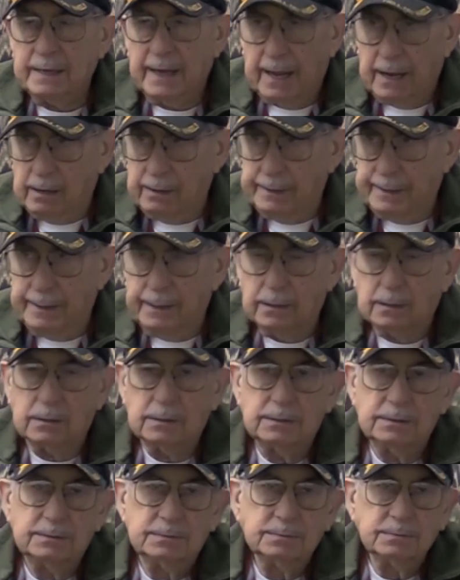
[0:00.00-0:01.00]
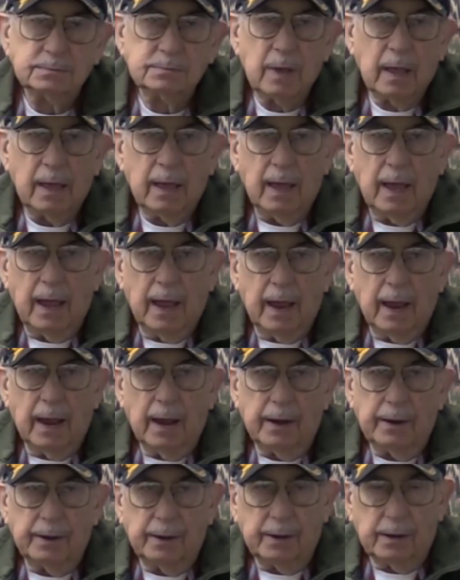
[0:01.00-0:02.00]
down here.
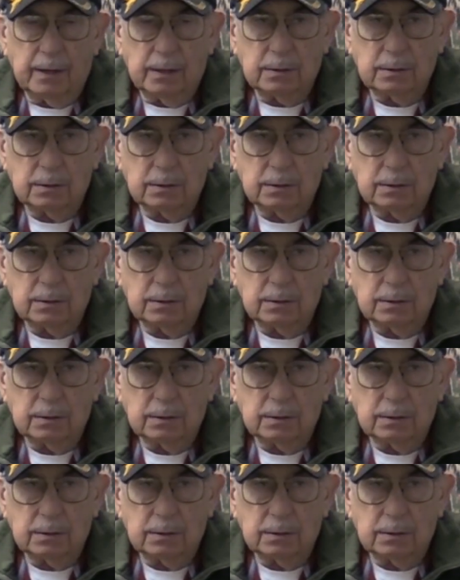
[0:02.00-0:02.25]
And